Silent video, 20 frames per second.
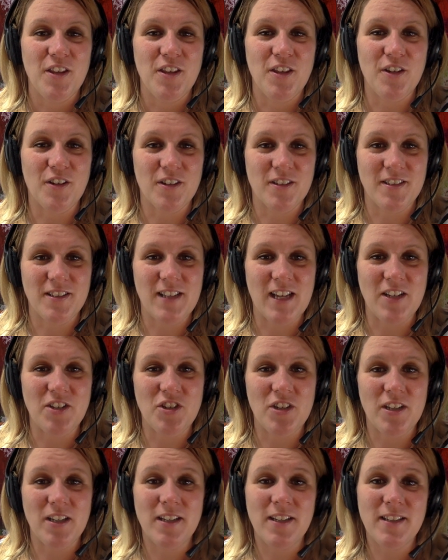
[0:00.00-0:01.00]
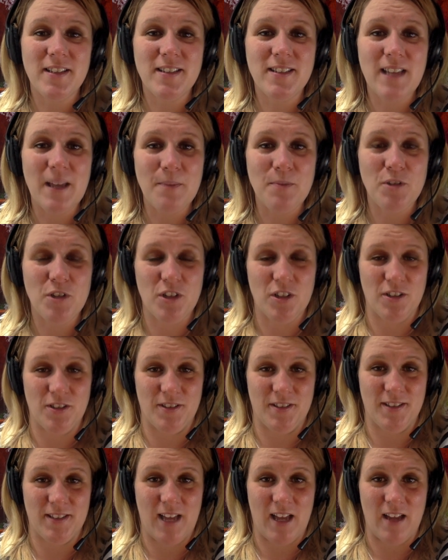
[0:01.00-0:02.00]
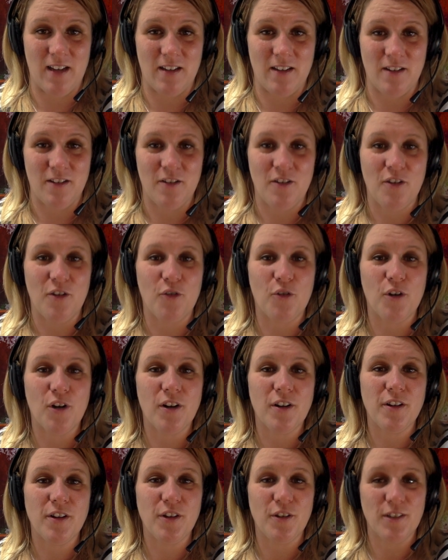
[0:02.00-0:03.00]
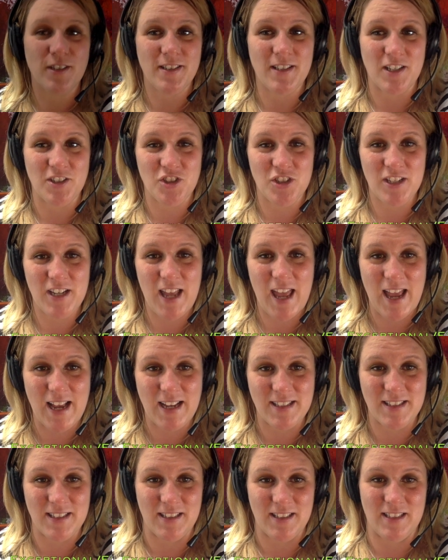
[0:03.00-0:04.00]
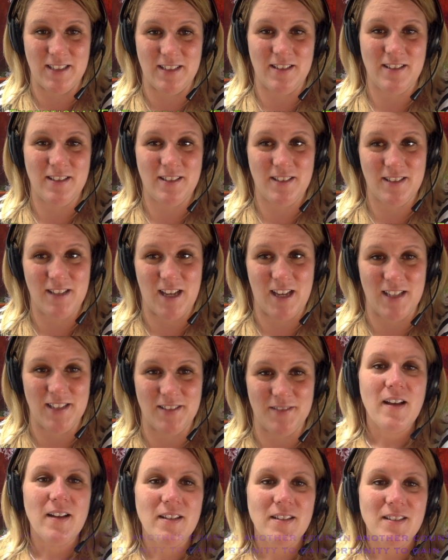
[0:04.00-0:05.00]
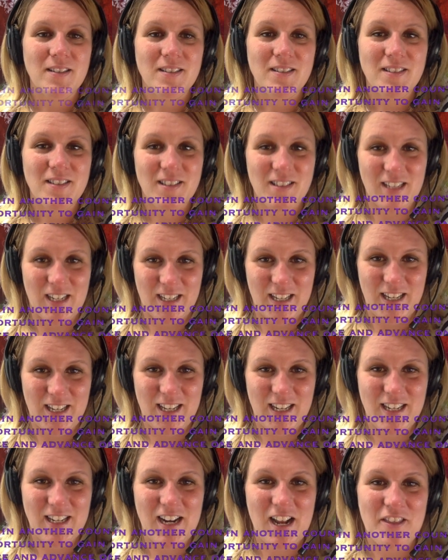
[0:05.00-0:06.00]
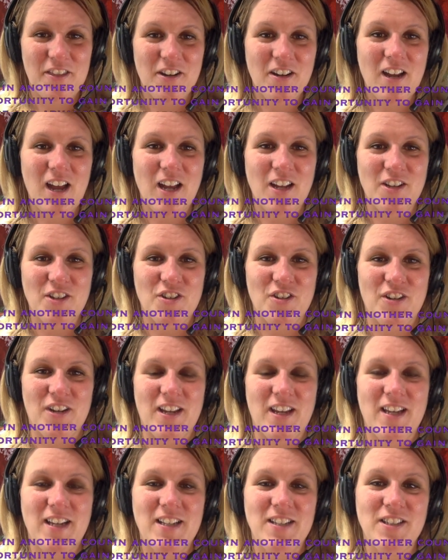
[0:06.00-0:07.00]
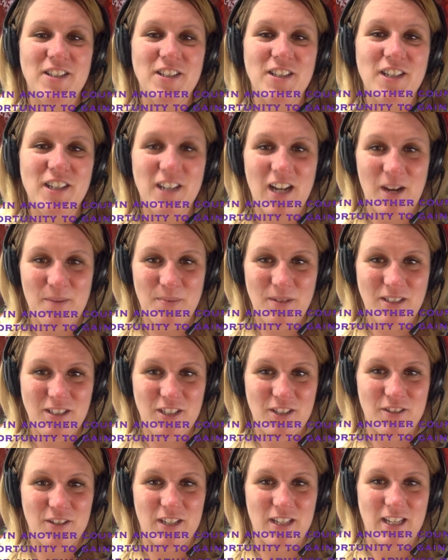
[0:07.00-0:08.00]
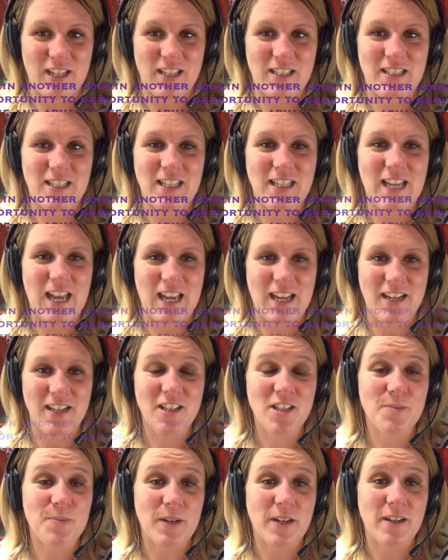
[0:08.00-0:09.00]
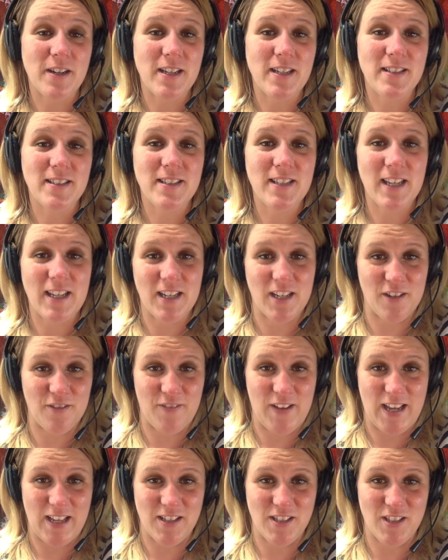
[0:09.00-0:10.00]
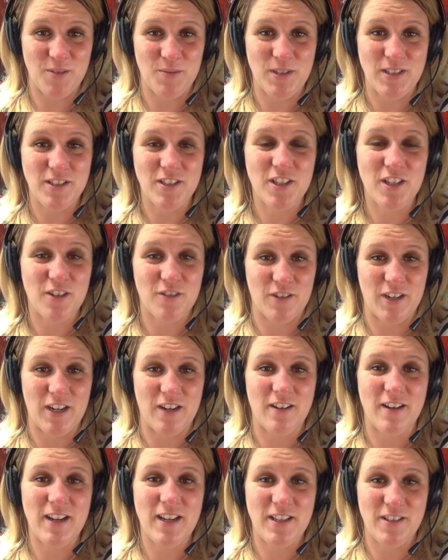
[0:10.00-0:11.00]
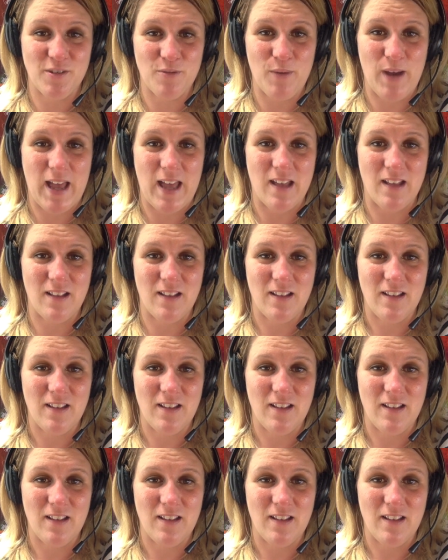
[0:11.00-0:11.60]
You're such an exceptional son, or you're such an excellent son. Studying in another country is a good opportunity to gain experience and advance one's career as well.